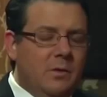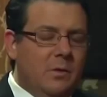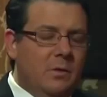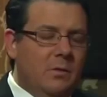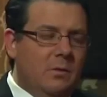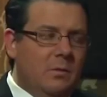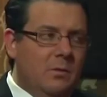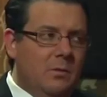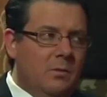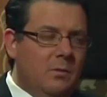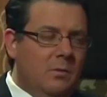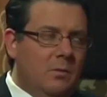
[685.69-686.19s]

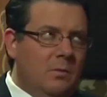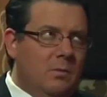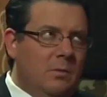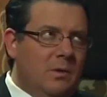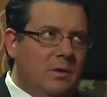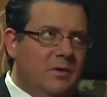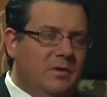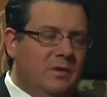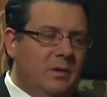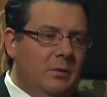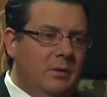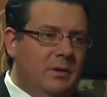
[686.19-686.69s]
So
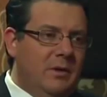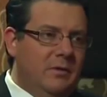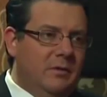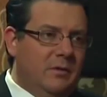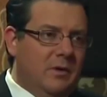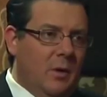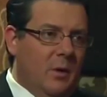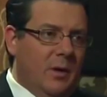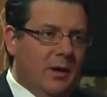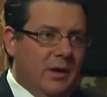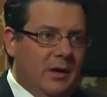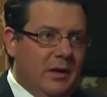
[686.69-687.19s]
when somebody's
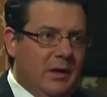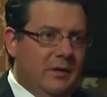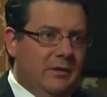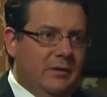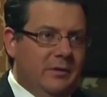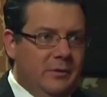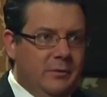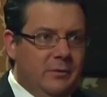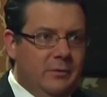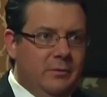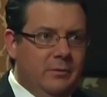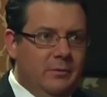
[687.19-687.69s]
going
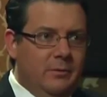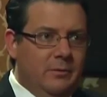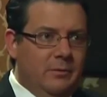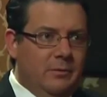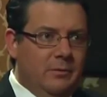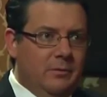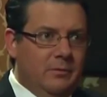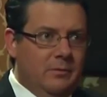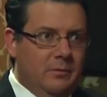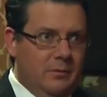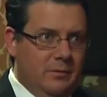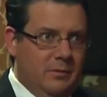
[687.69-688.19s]
into
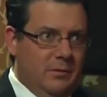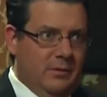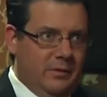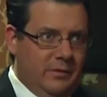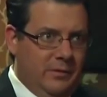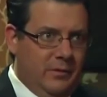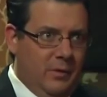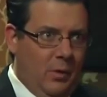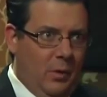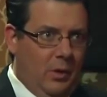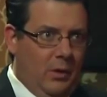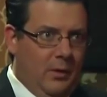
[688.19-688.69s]
the
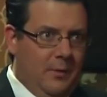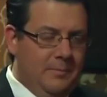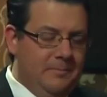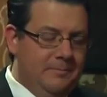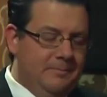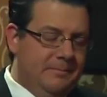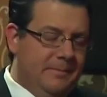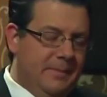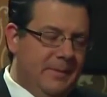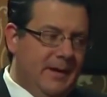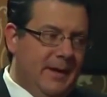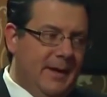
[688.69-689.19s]
store
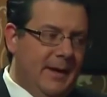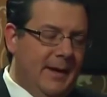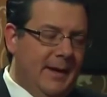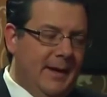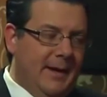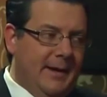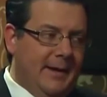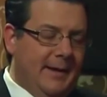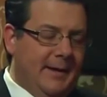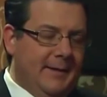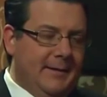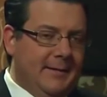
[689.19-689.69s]

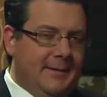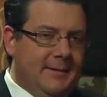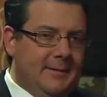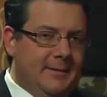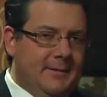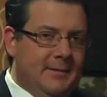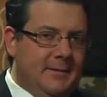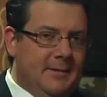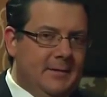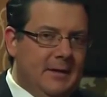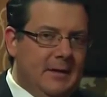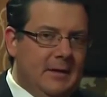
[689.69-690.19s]
and
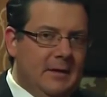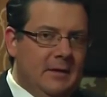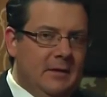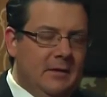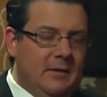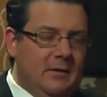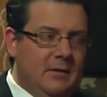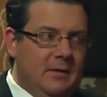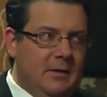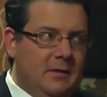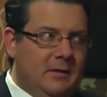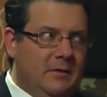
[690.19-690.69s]

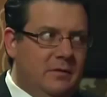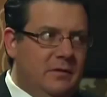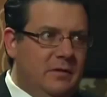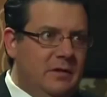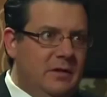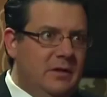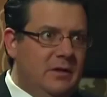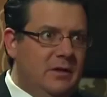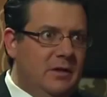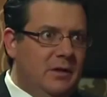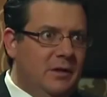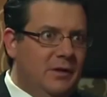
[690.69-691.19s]
they
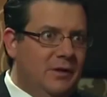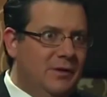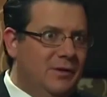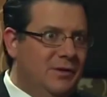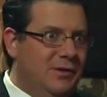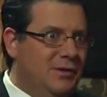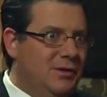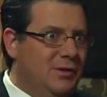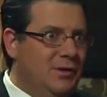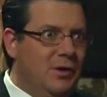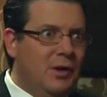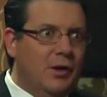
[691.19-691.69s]
see the
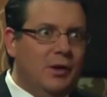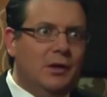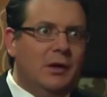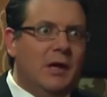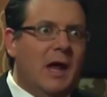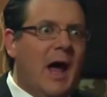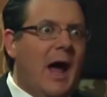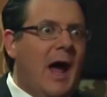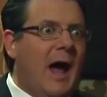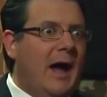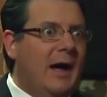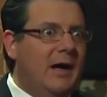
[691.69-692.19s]

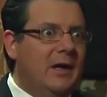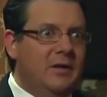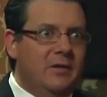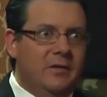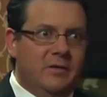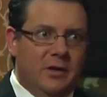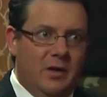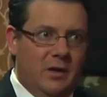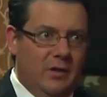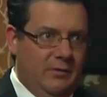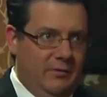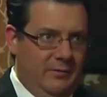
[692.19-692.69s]

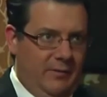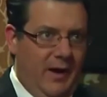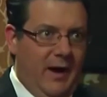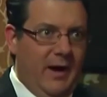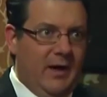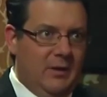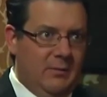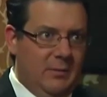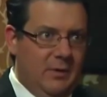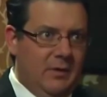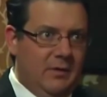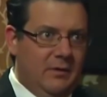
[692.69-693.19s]
lines of
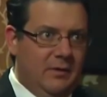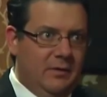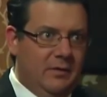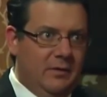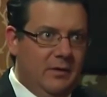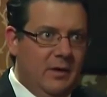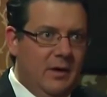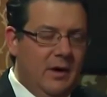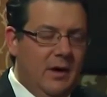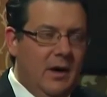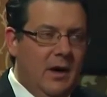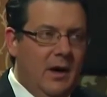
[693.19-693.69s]

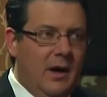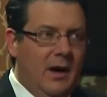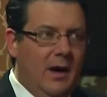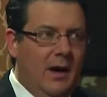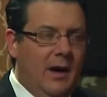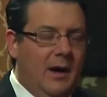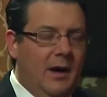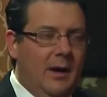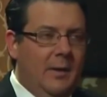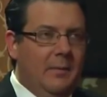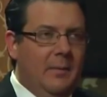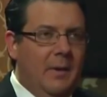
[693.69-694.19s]
vitamins,
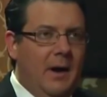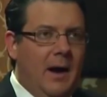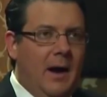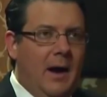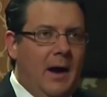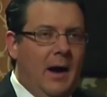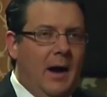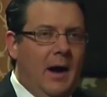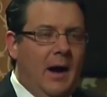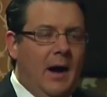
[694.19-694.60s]
how